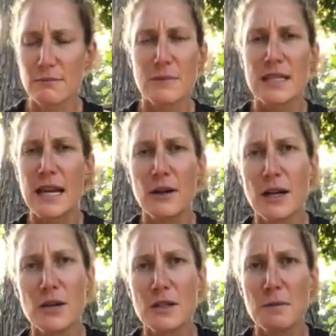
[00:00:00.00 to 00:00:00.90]
say you're
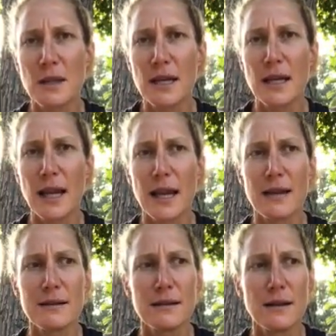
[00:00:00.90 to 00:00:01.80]
going to do something
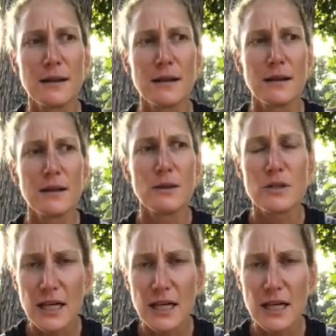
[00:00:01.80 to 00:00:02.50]
and you